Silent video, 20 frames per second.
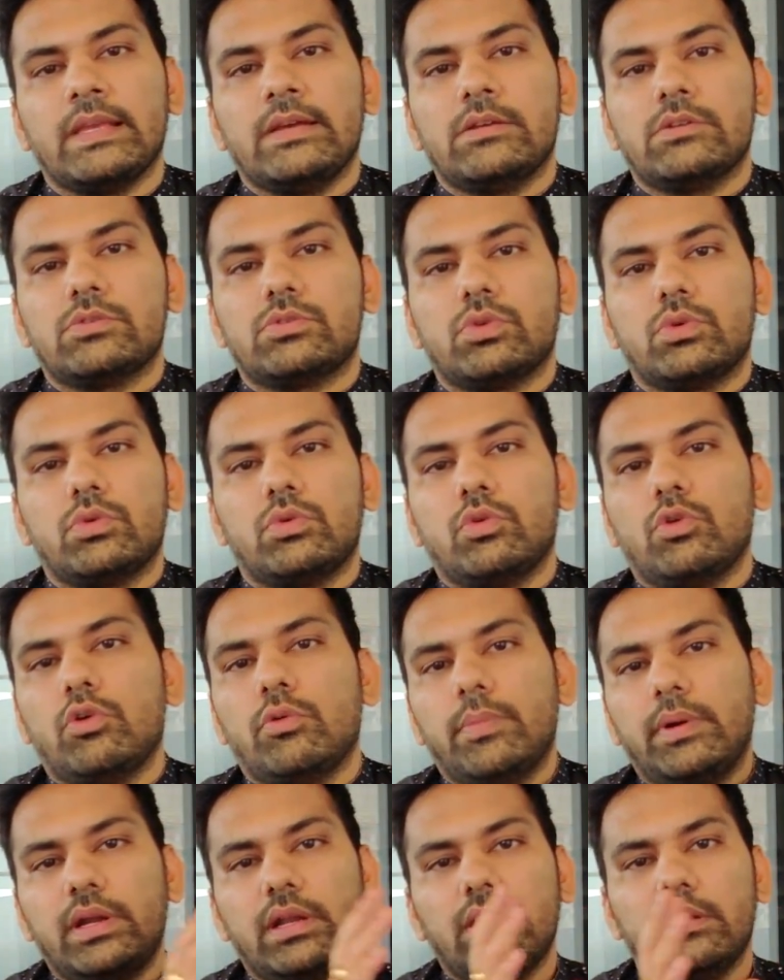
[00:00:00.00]
So
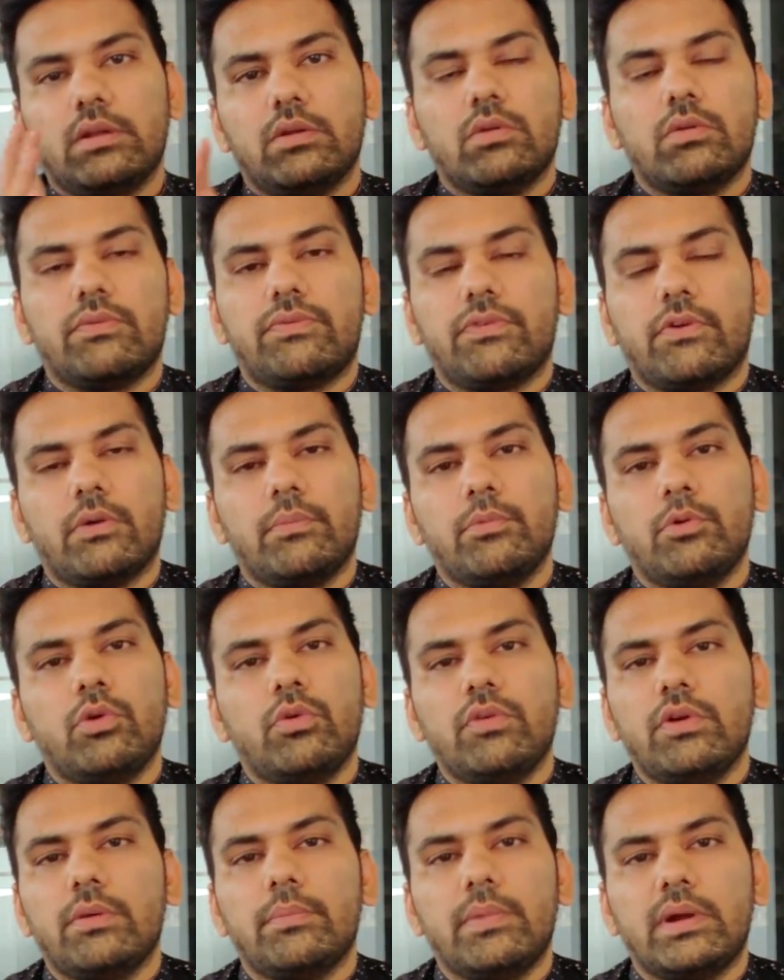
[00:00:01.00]
from
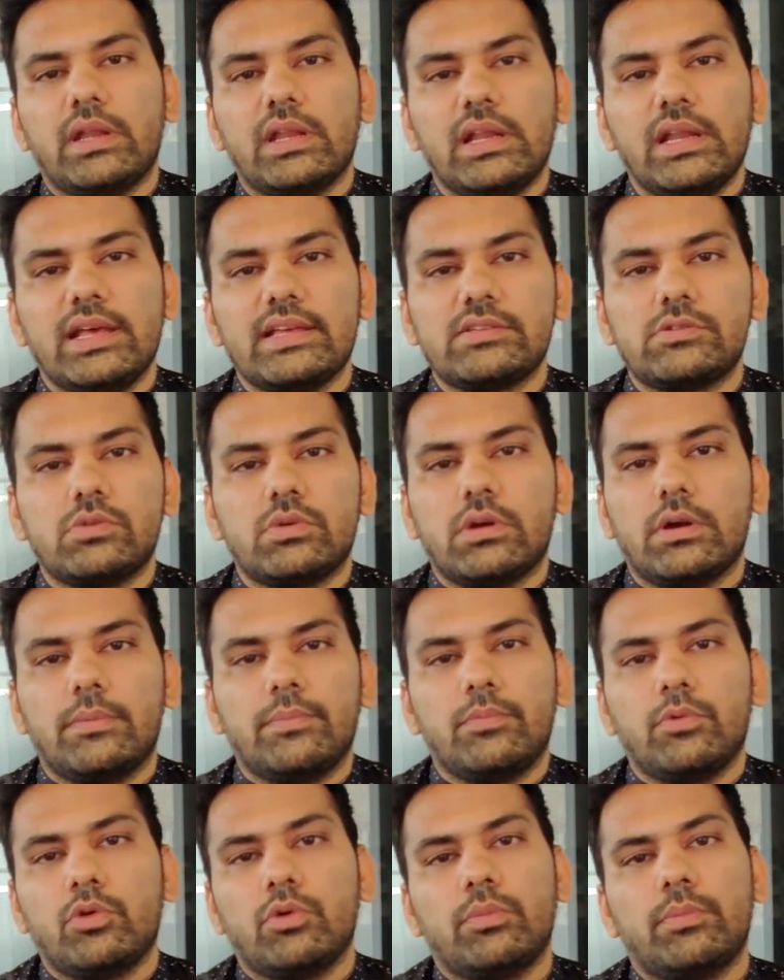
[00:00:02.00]
nowhere material has to
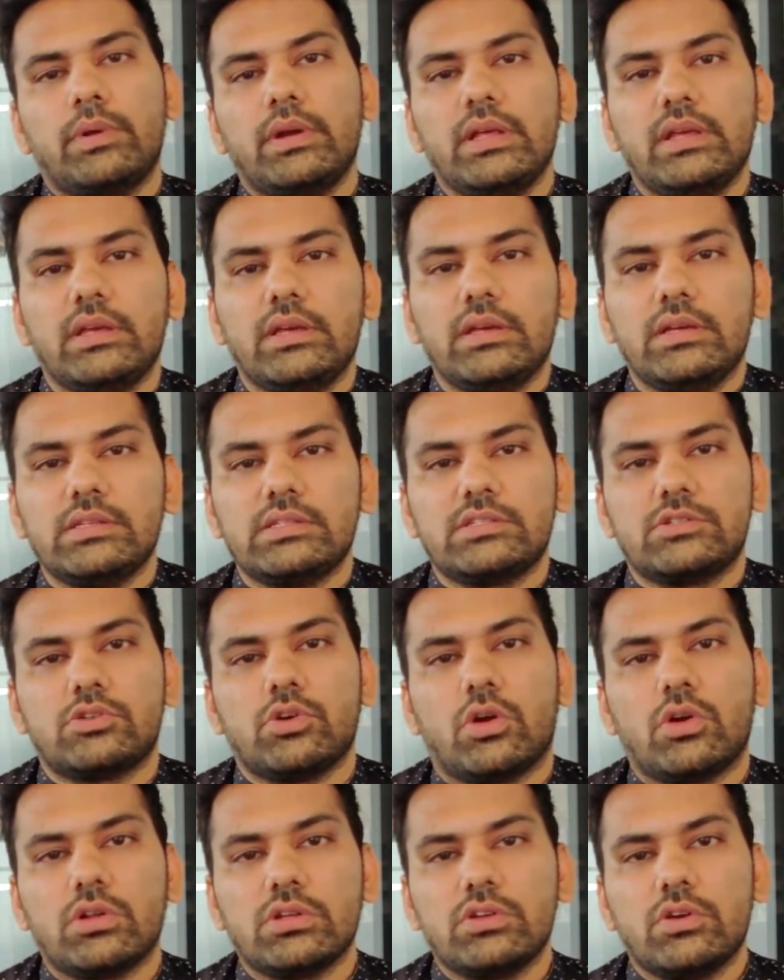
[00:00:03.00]
come, nobody is
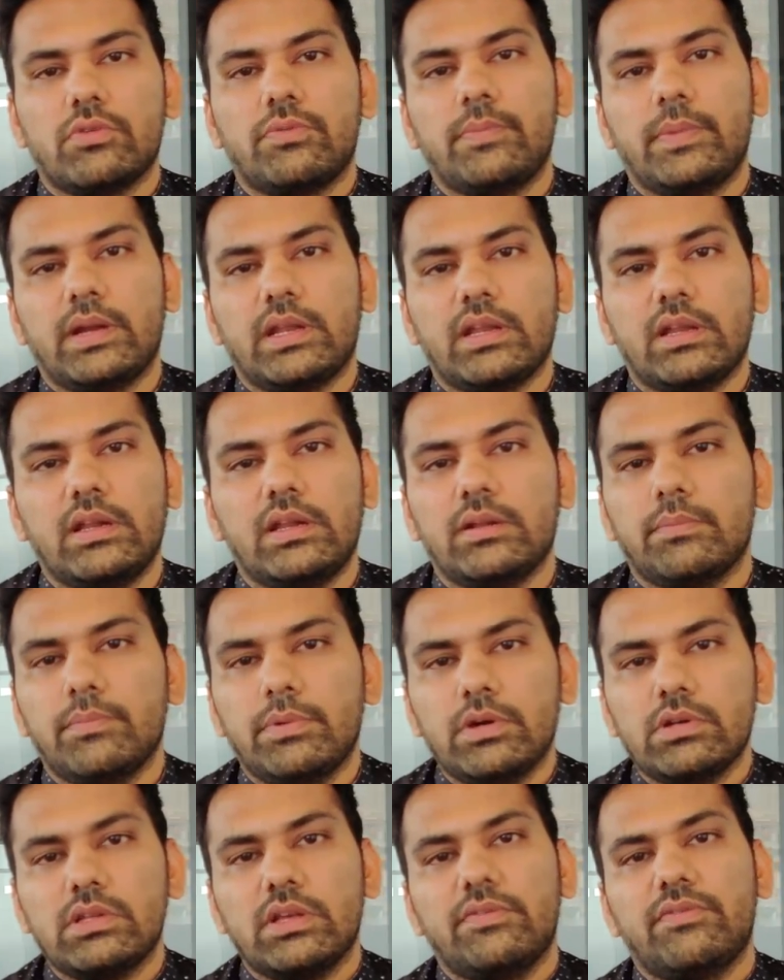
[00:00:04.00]
shortage of material
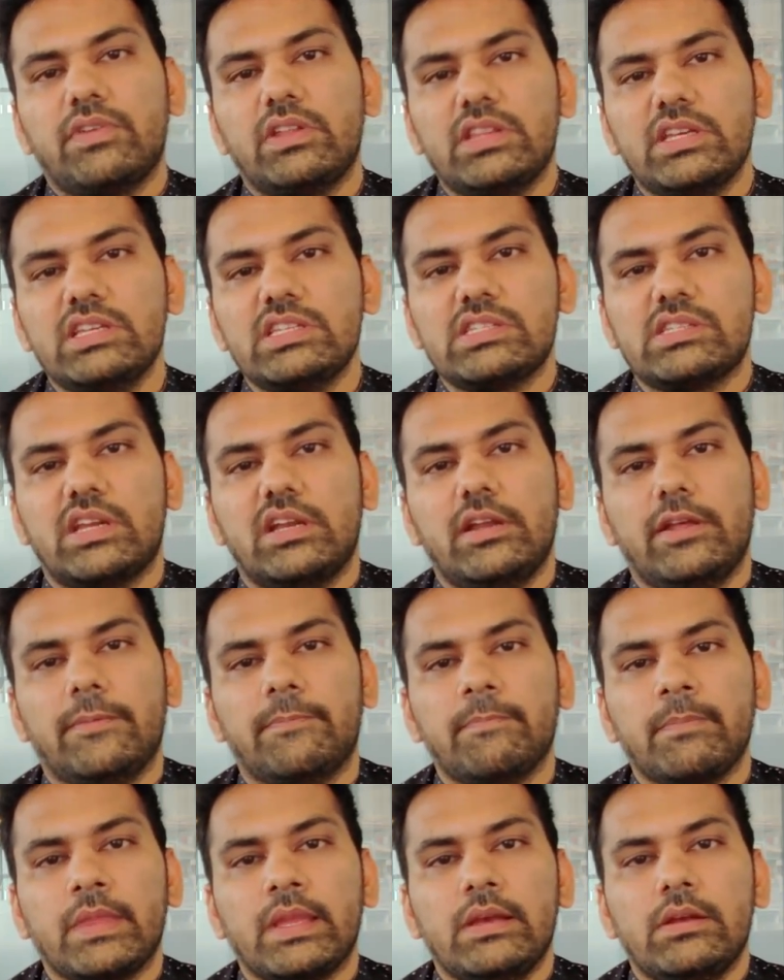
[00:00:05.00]
because everything is ready.
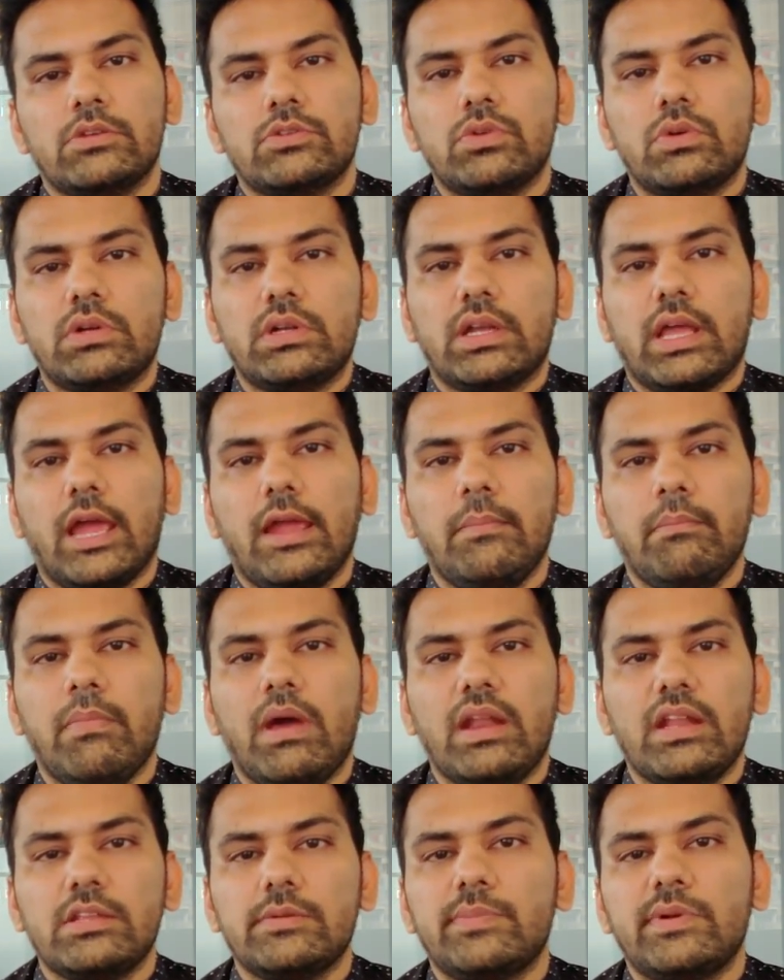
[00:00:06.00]
So time
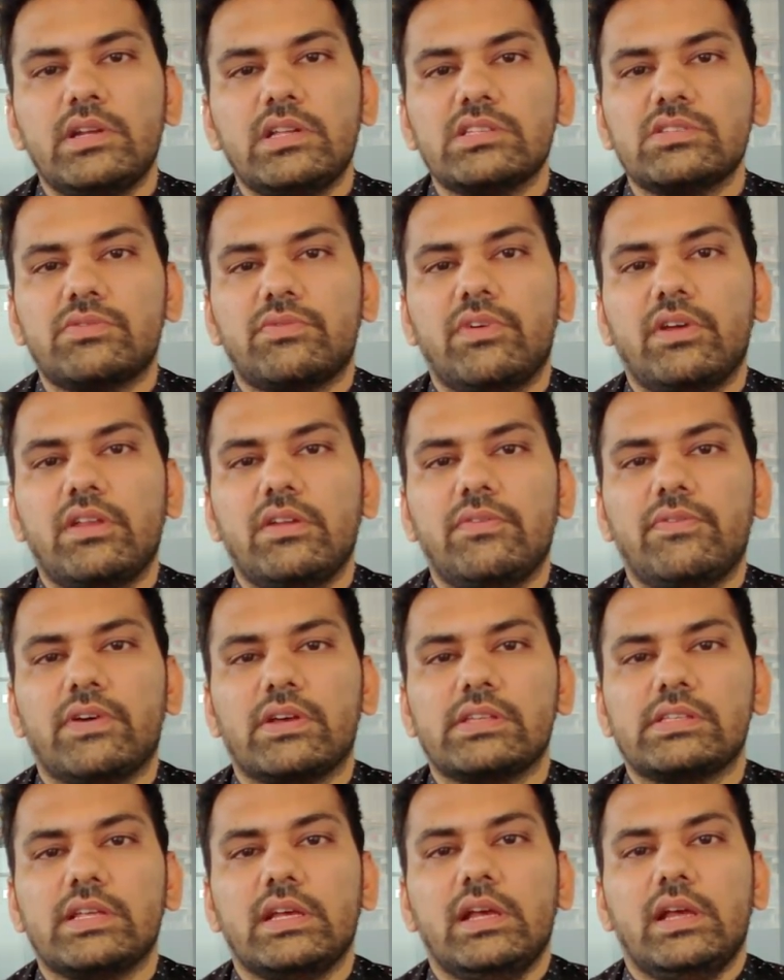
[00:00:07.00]
management is very
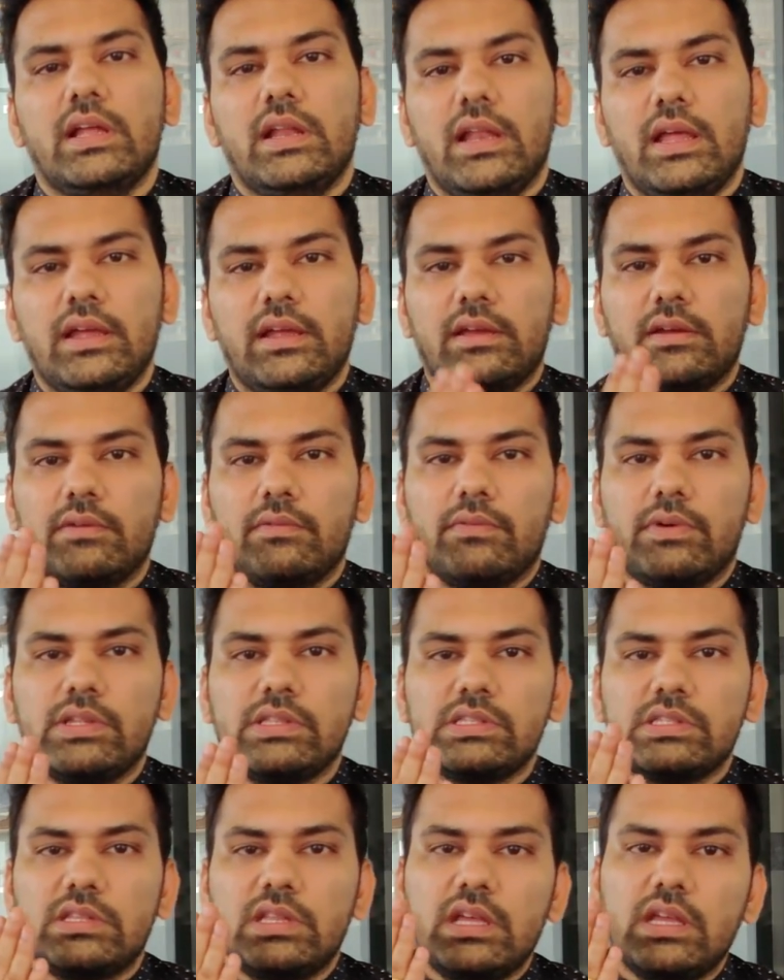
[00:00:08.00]
fast. Like
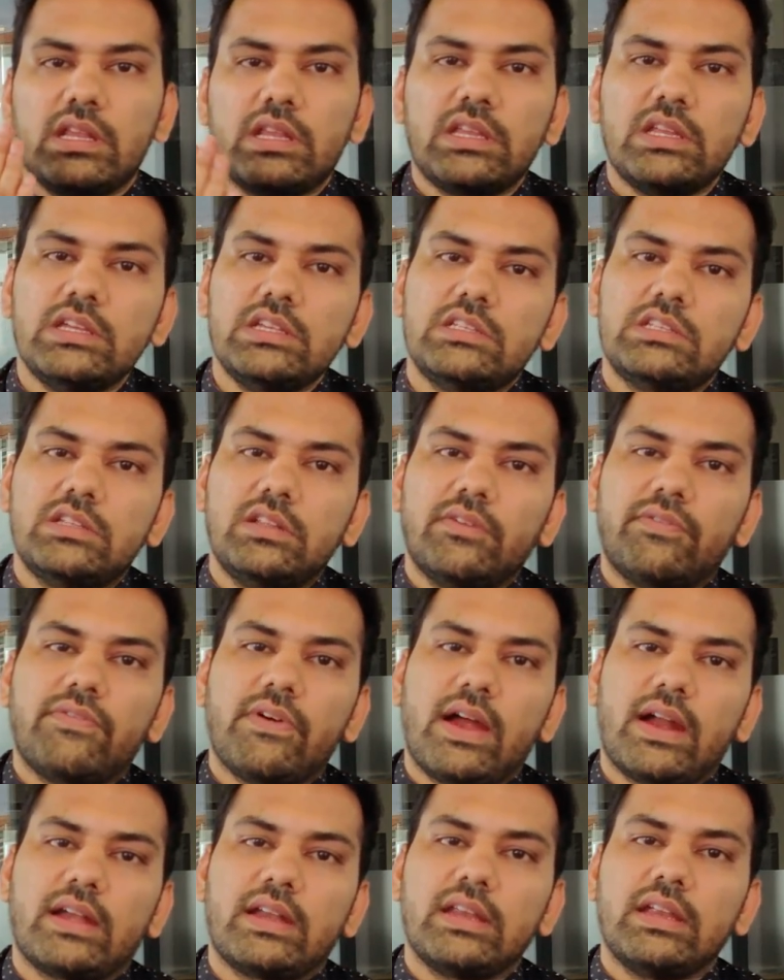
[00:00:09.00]
once they reach the
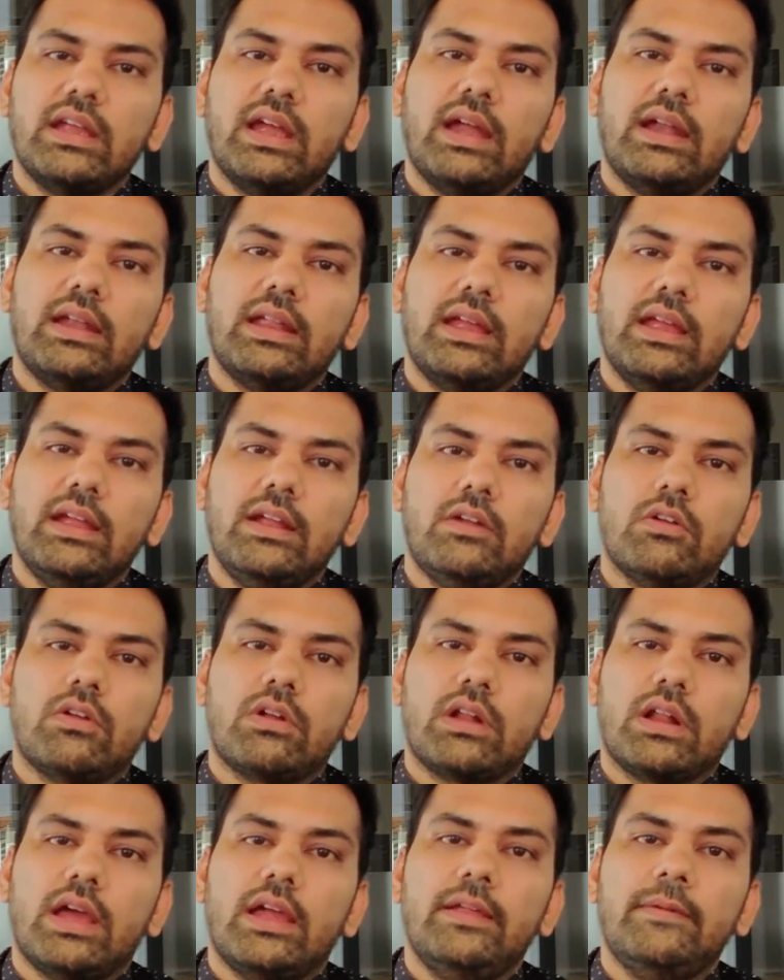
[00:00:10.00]
factory at 8 or
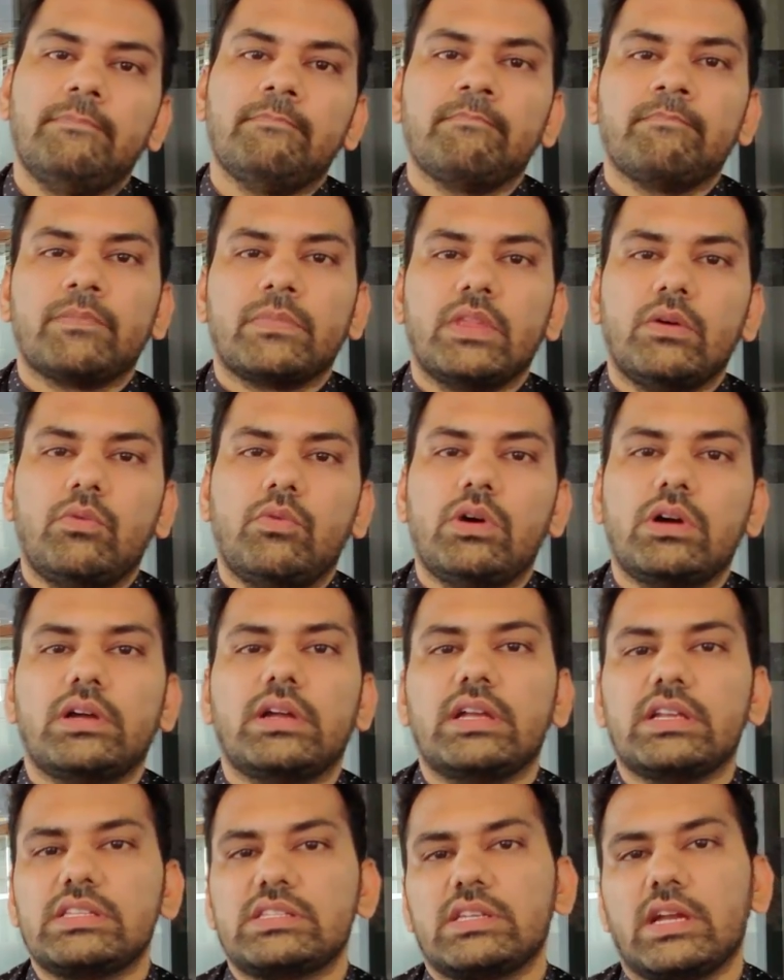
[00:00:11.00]
9, the work
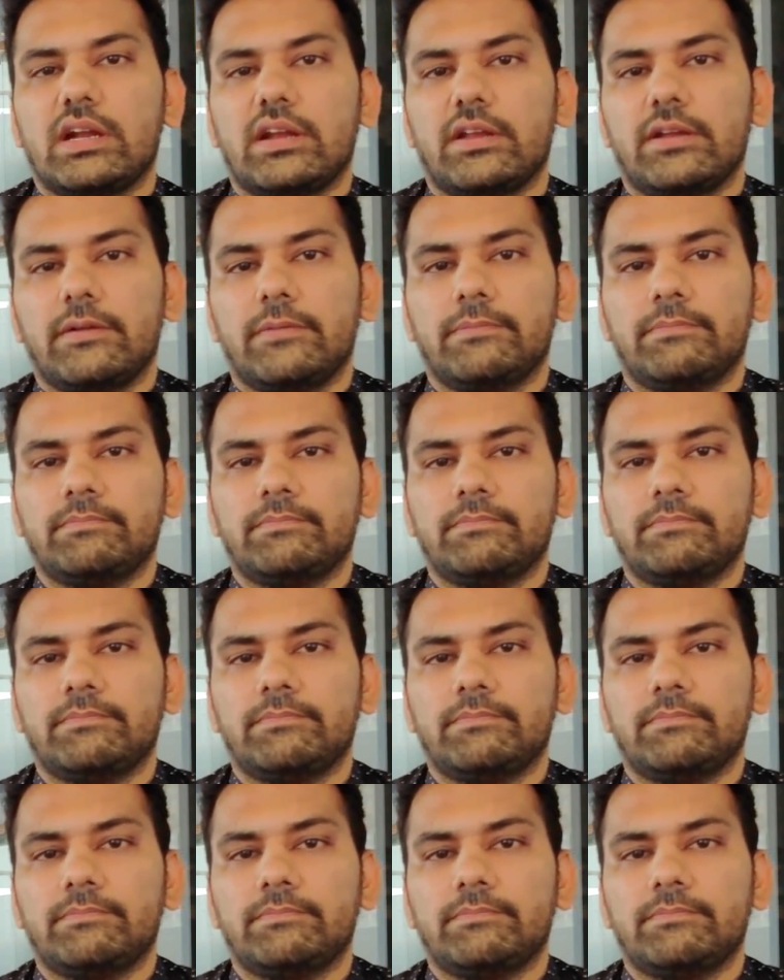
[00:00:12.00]
gets started.